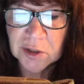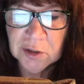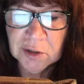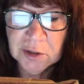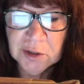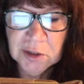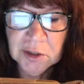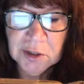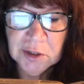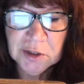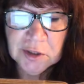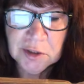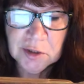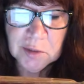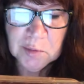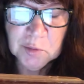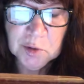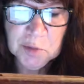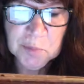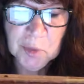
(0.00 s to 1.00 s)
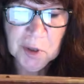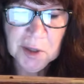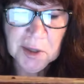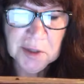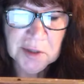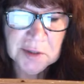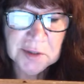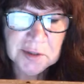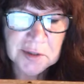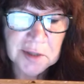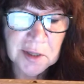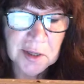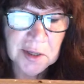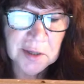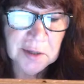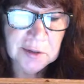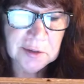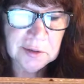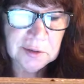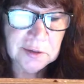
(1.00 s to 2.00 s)
needs some space.
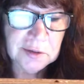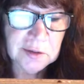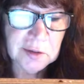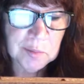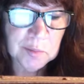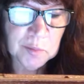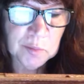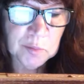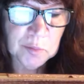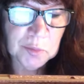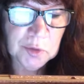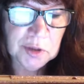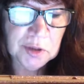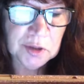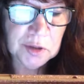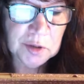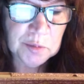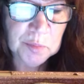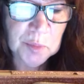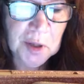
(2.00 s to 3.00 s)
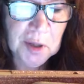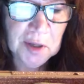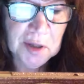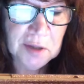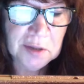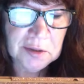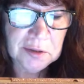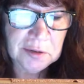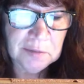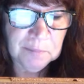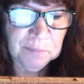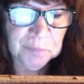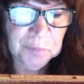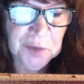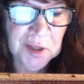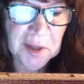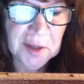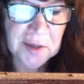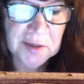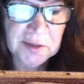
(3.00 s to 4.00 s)
Take some space
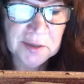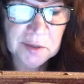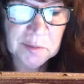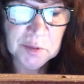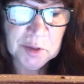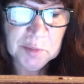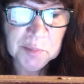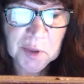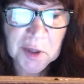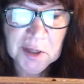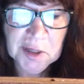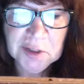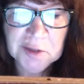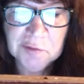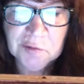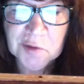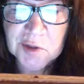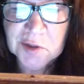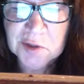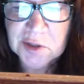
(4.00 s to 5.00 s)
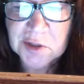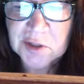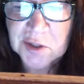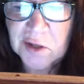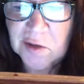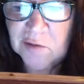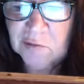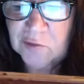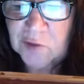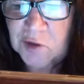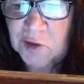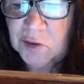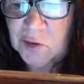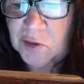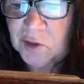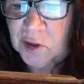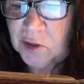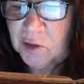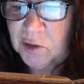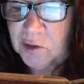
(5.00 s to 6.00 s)
take some space for yourself too.
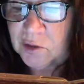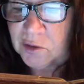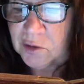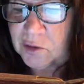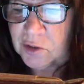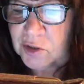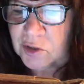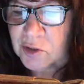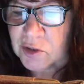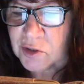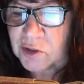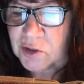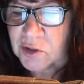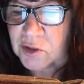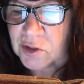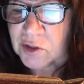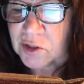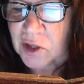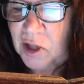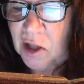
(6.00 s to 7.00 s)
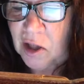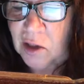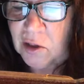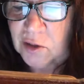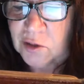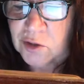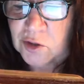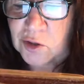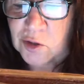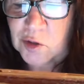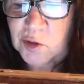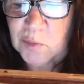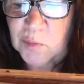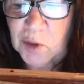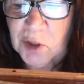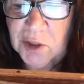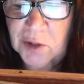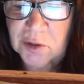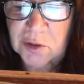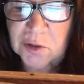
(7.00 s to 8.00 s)
A little solitude
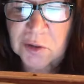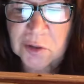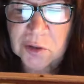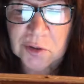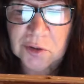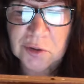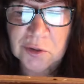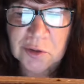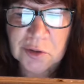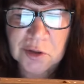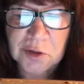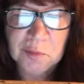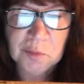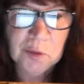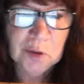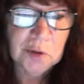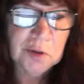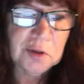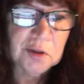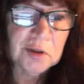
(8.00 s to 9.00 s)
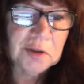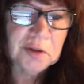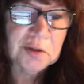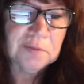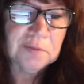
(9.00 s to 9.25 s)
might do you some good.